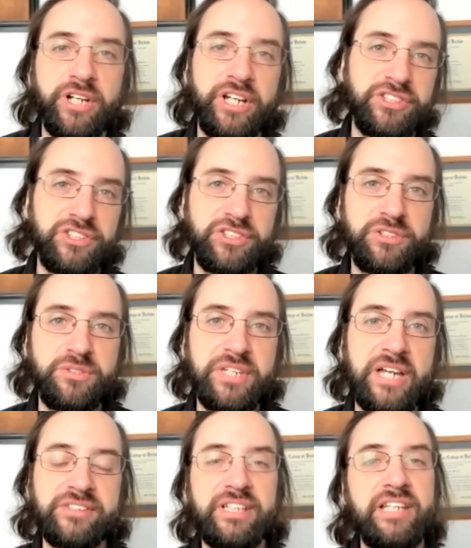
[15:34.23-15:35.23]
crisis in
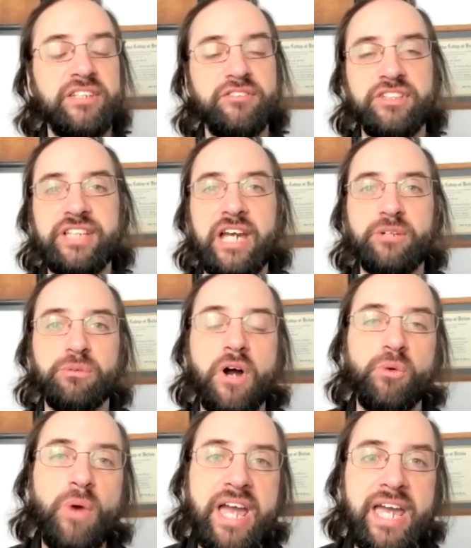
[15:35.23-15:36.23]
2008 the exact
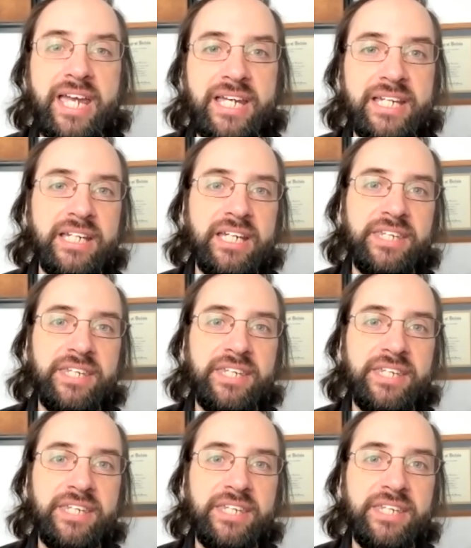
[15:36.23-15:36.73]
wrong way